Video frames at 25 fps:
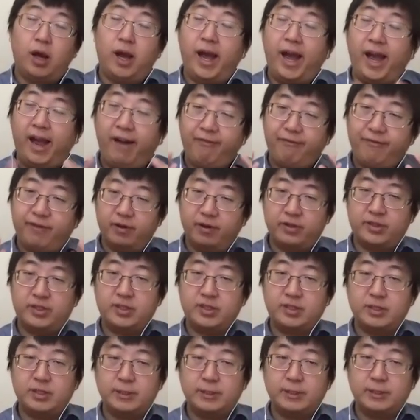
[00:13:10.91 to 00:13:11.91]

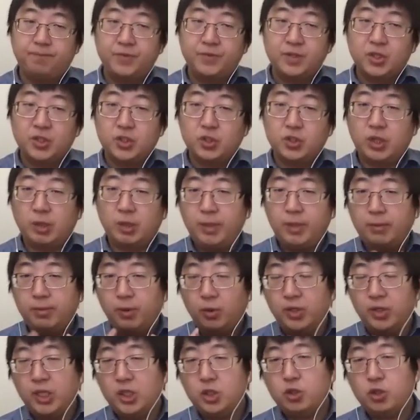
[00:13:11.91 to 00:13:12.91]
efforts, so that people
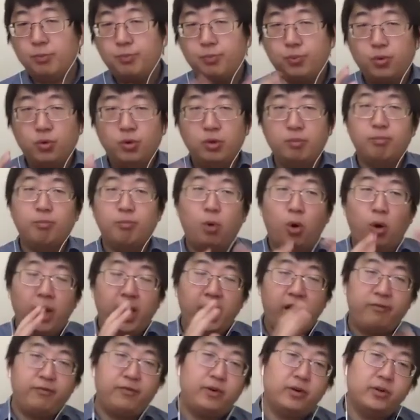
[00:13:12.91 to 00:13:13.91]
need to put more
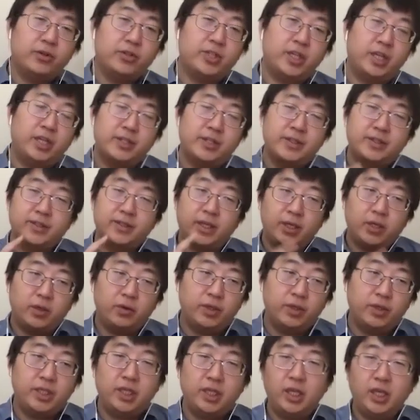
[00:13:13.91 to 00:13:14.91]
efforts in
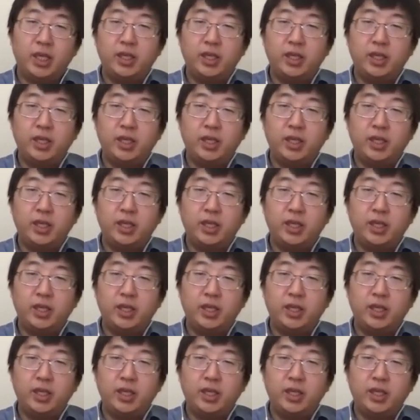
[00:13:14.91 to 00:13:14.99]
security,